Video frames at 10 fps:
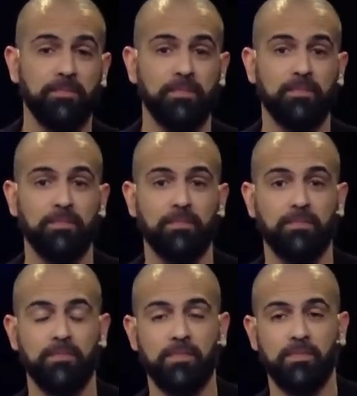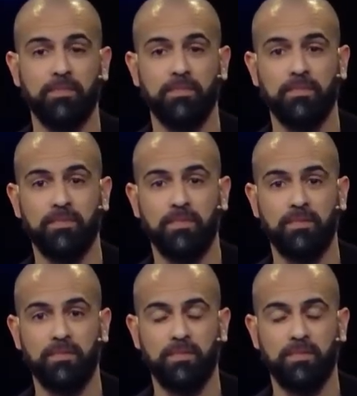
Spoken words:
(silence)